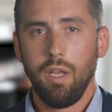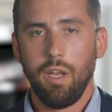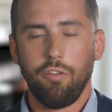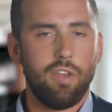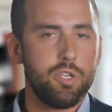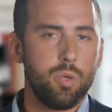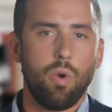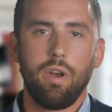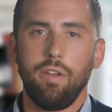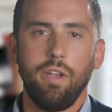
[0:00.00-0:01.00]
And essentially
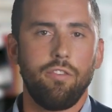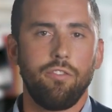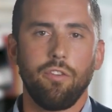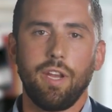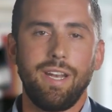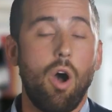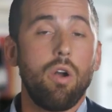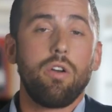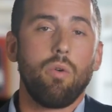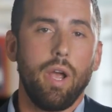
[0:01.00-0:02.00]
what it is, it's like an
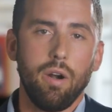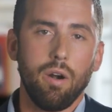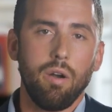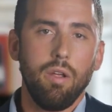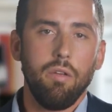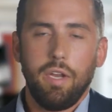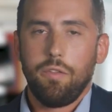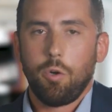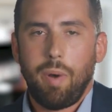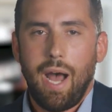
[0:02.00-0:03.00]
underwriter in
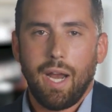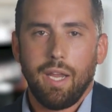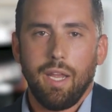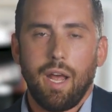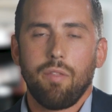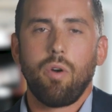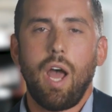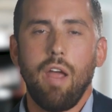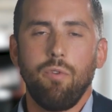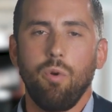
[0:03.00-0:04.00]
their pocket, on their
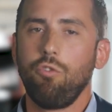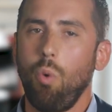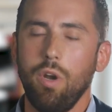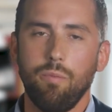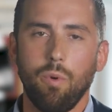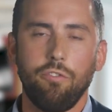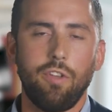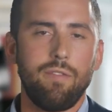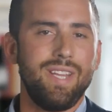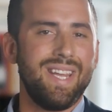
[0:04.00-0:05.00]
iPhone, twenty-four
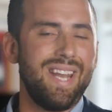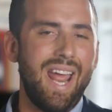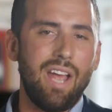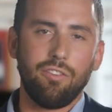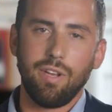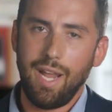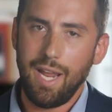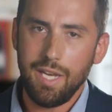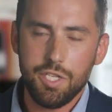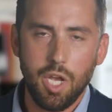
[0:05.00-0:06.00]
seven. They can ask it
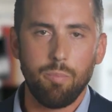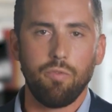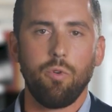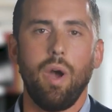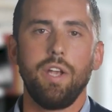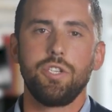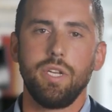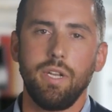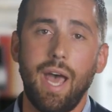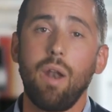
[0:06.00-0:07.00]
any type of
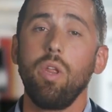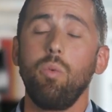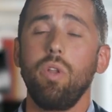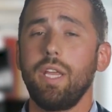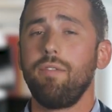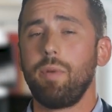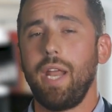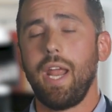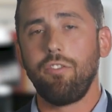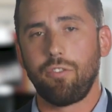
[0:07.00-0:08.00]
question, and not only will it give them an
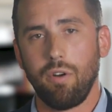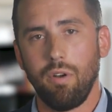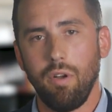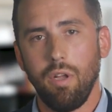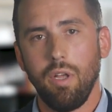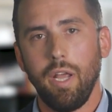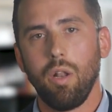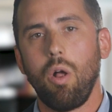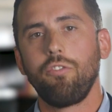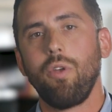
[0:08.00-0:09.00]
answer,
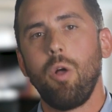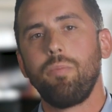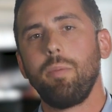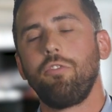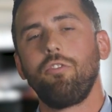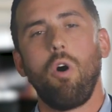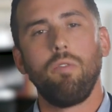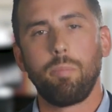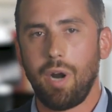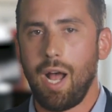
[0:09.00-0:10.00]
it'll also help them
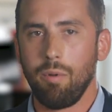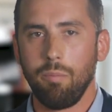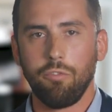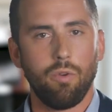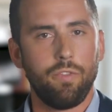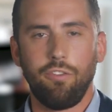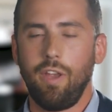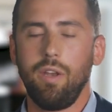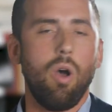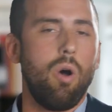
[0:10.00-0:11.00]
solve a problem. So if they
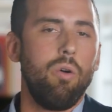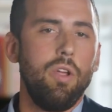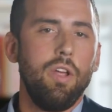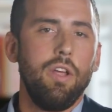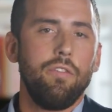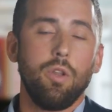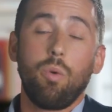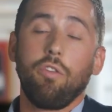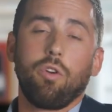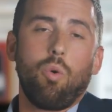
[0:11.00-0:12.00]
say, no, the
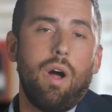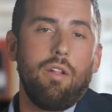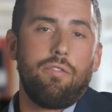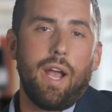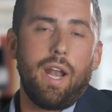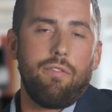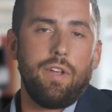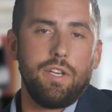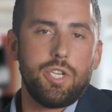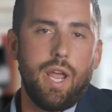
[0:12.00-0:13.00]
loan doesn't qualify on F
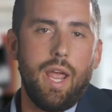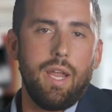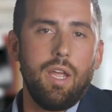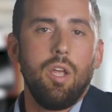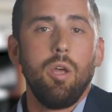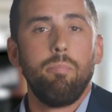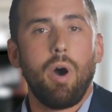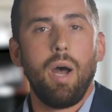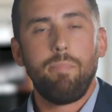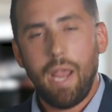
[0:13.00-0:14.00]
H A,
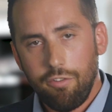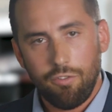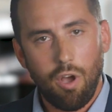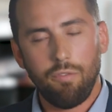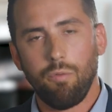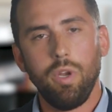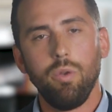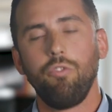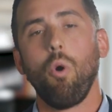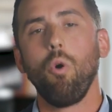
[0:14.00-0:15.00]
but based off of what
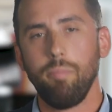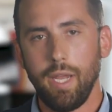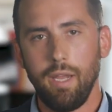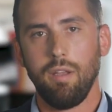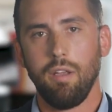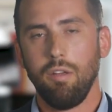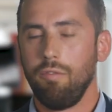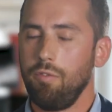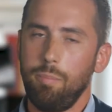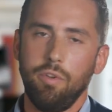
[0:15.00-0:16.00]
you told me,
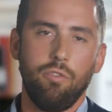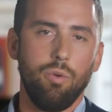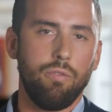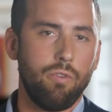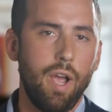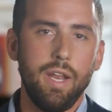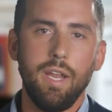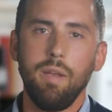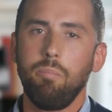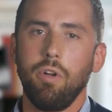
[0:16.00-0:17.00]
flip it to a
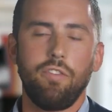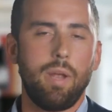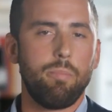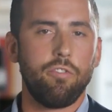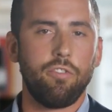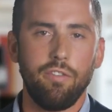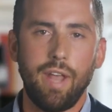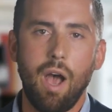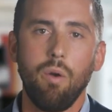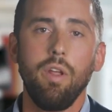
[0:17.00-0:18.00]
Freddie, put ten percent
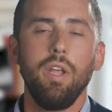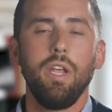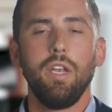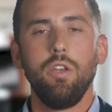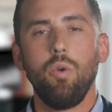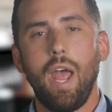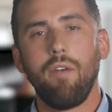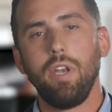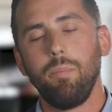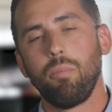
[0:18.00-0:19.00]
down, and you
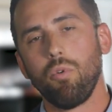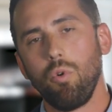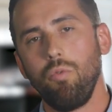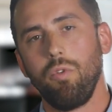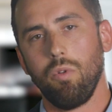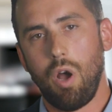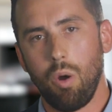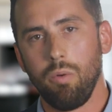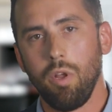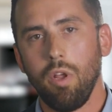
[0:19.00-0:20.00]
have an approved
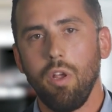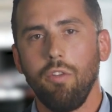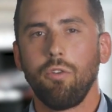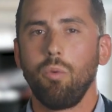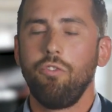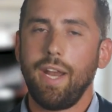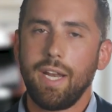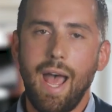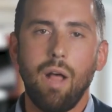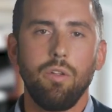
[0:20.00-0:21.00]
loan. So
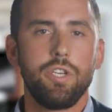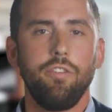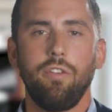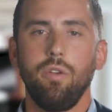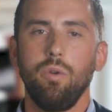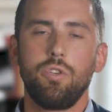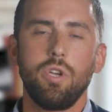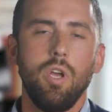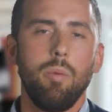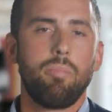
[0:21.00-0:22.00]
technology is
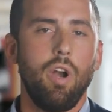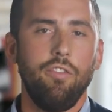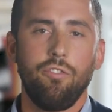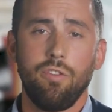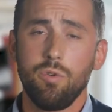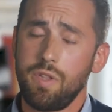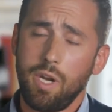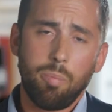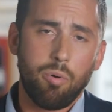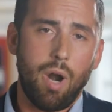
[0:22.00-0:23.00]
huge, price is huge, and then
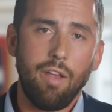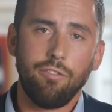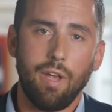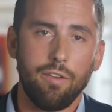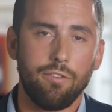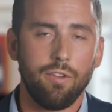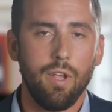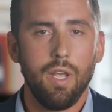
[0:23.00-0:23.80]
our process.